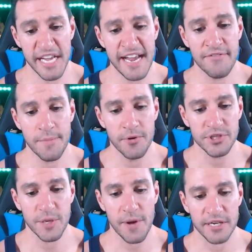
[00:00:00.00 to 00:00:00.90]
In every
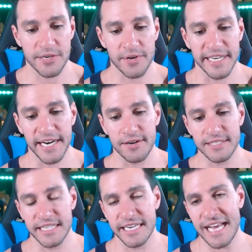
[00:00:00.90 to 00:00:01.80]
booster box, you are
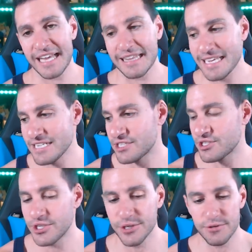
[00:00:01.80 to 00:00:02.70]
guaranteed at
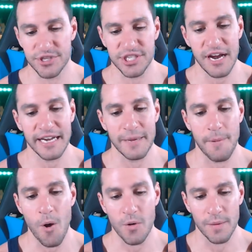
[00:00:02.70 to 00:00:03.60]
least two shiny
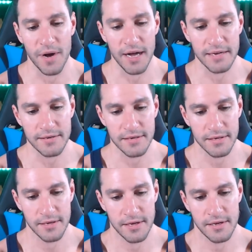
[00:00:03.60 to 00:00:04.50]
Pokemon.
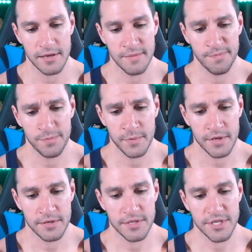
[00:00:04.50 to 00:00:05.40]

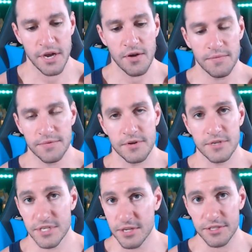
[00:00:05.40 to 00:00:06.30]
So
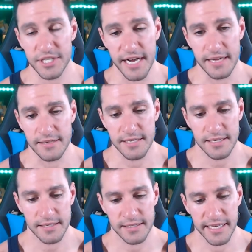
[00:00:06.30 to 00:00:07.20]
there's still a chance
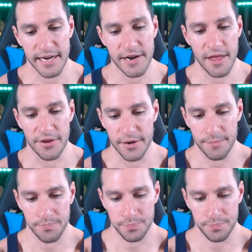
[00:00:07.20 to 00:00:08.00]
to get another.